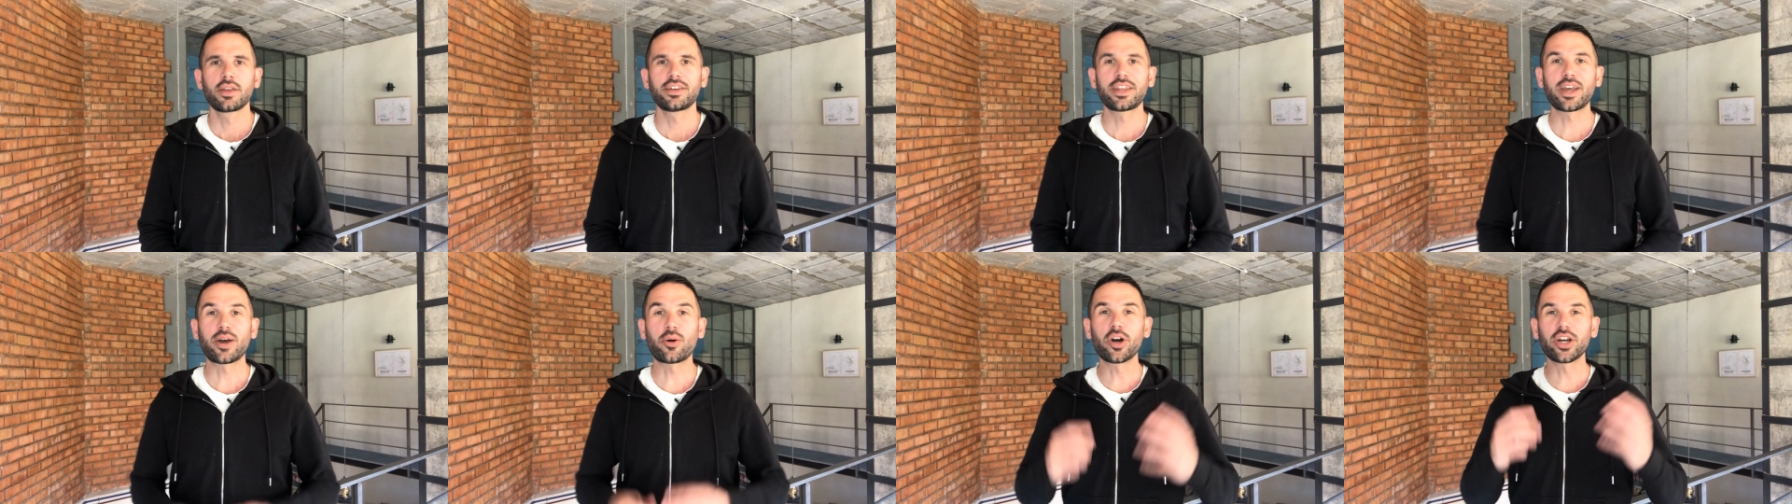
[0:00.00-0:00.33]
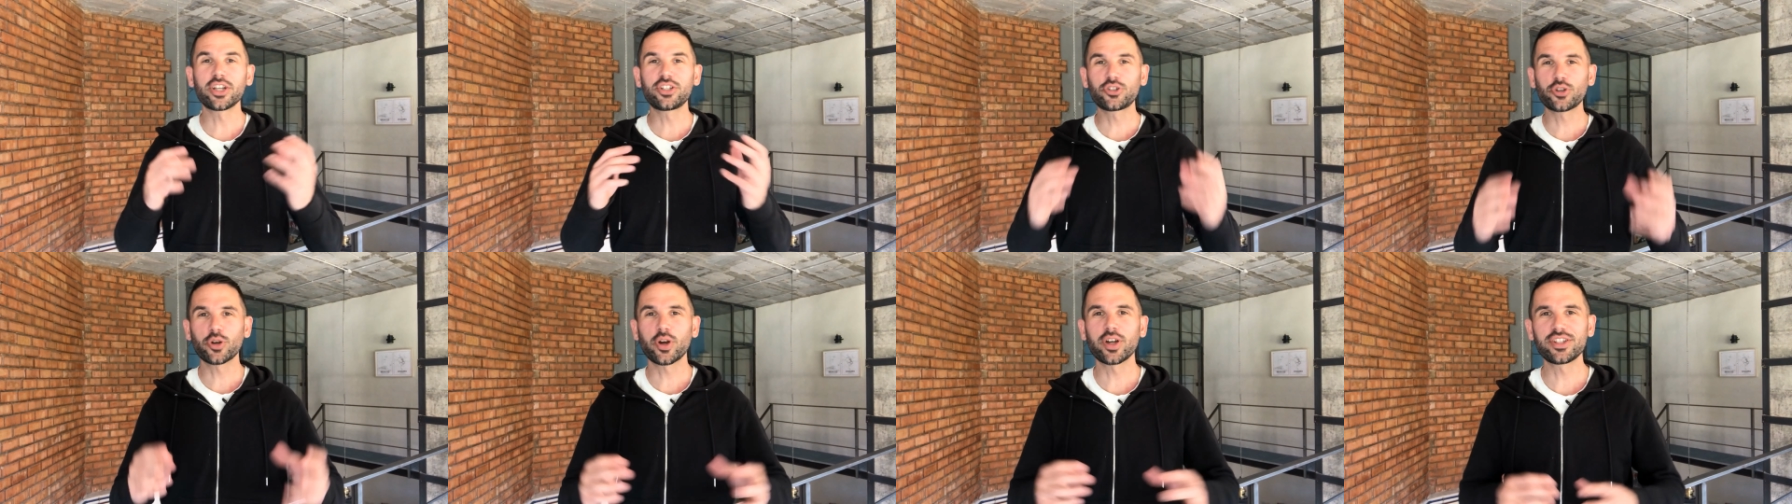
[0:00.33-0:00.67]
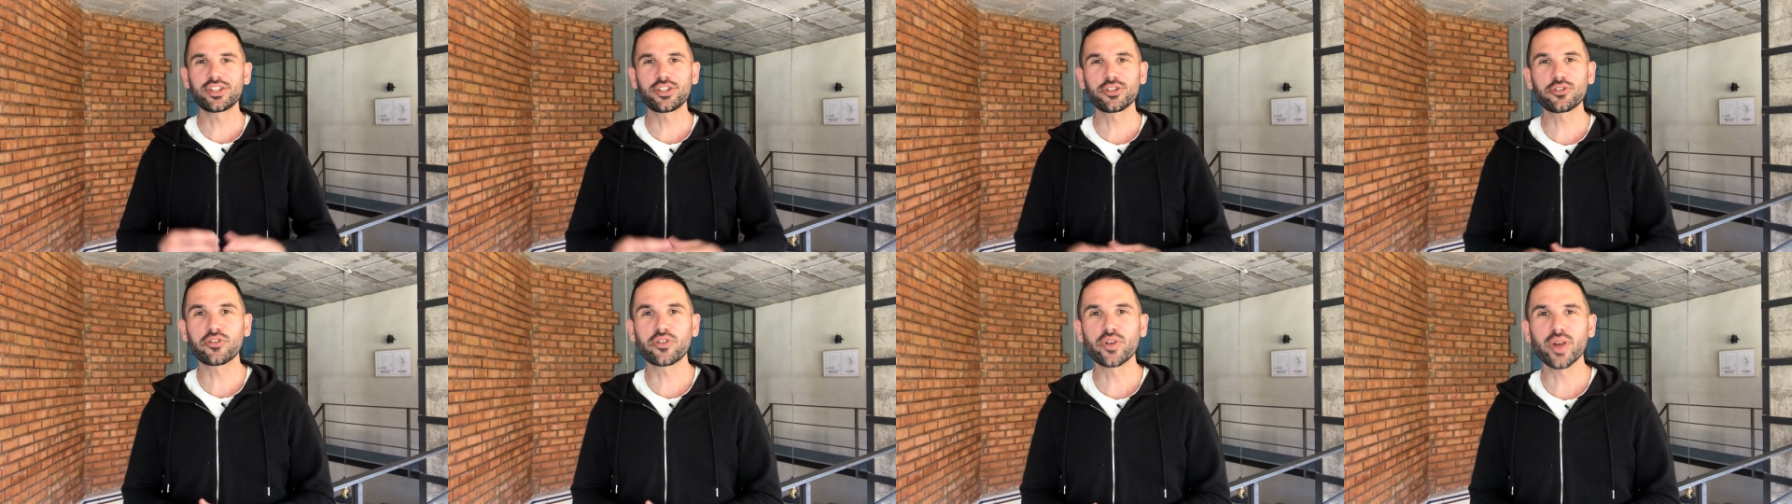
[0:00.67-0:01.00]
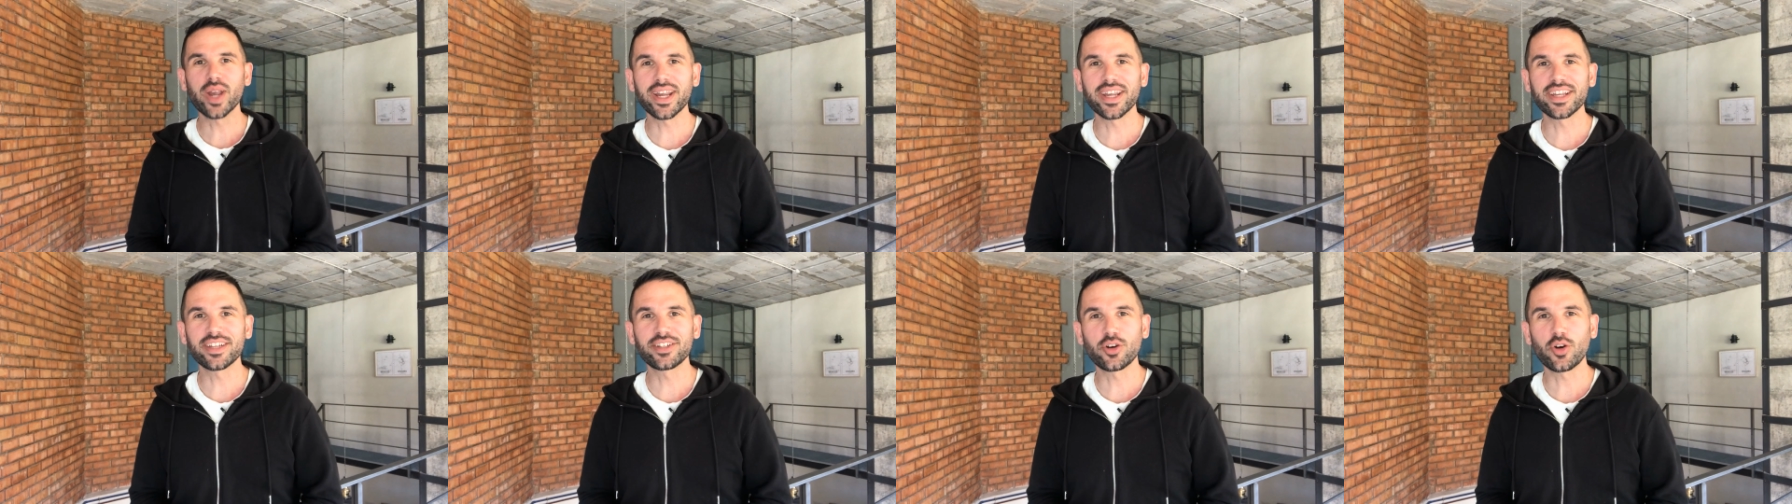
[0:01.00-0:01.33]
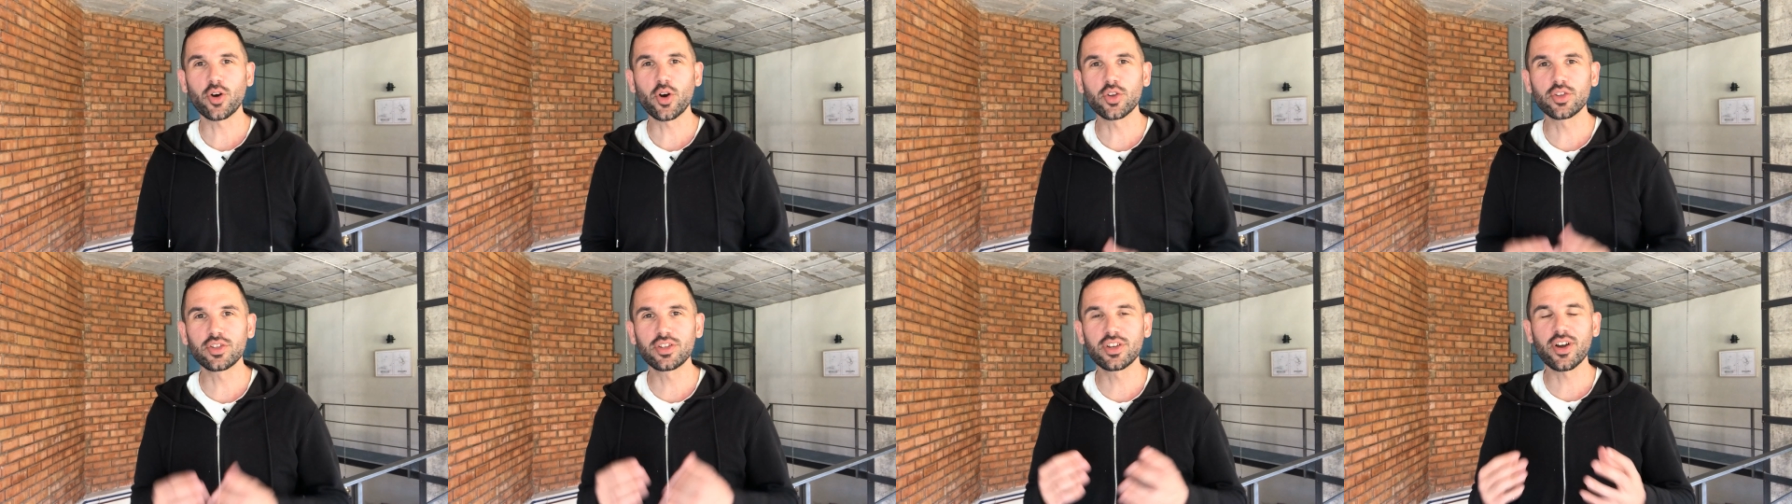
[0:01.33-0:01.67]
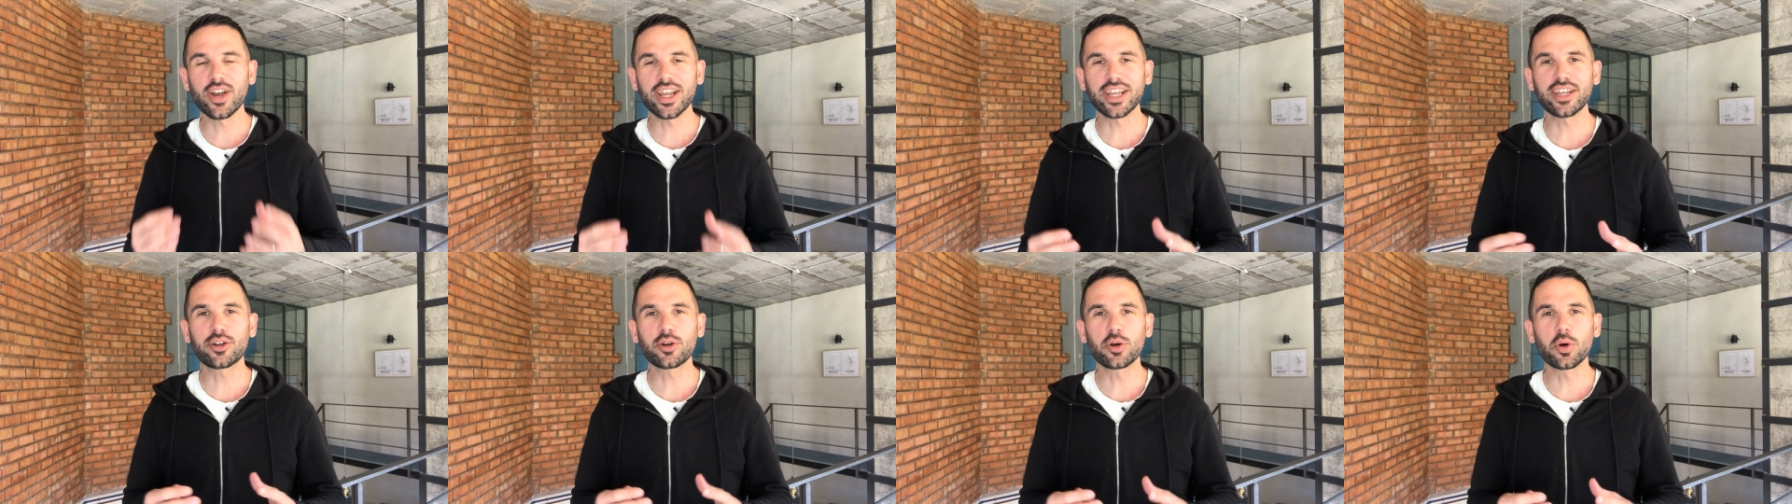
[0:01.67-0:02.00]
Now, I tried to create an
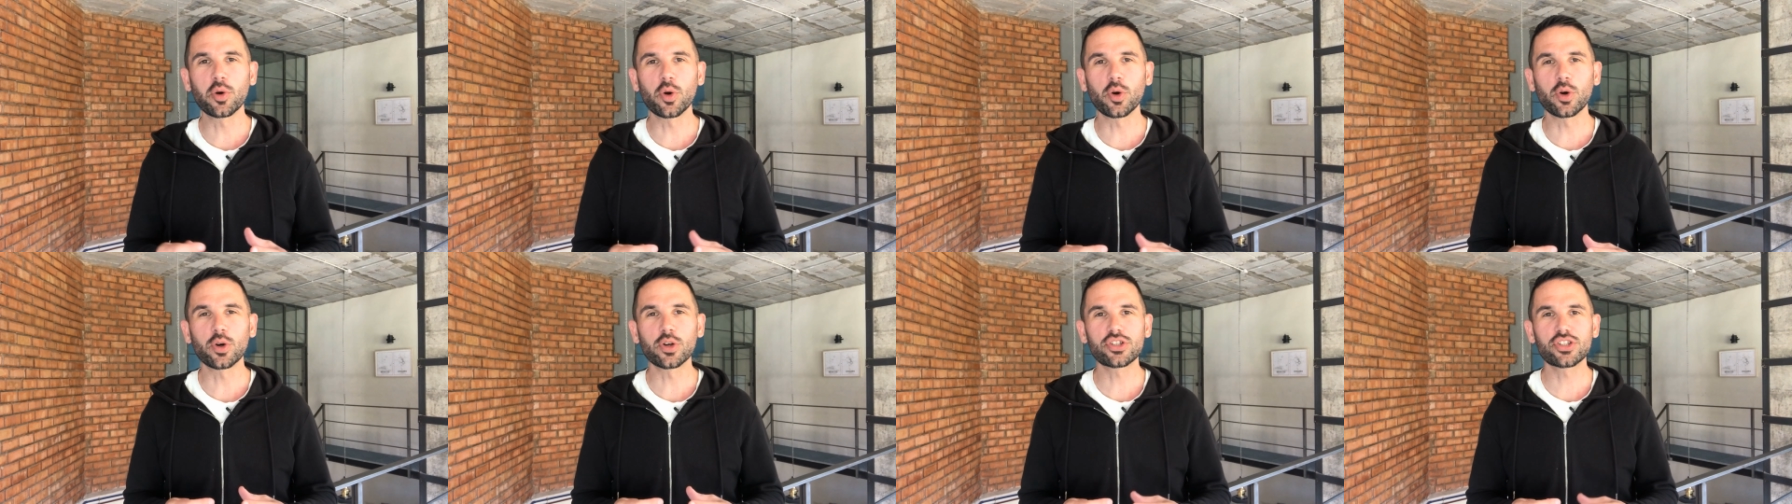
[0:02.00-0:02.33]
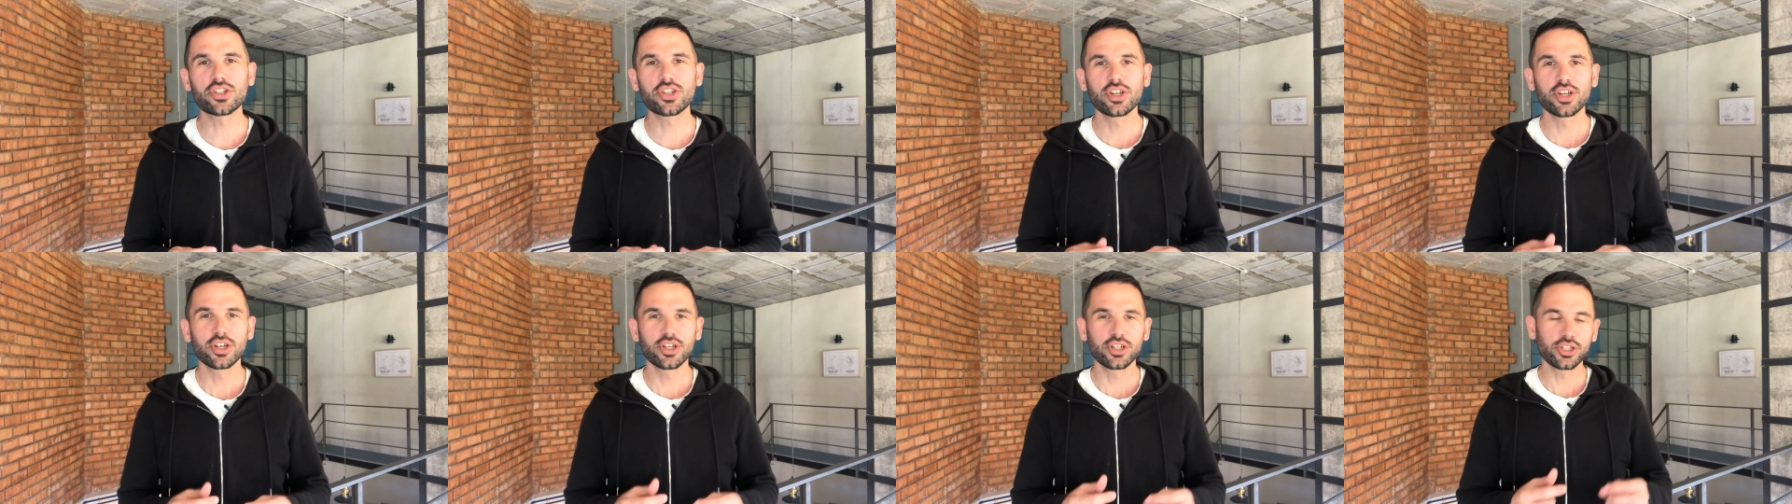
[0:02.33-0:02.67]
online course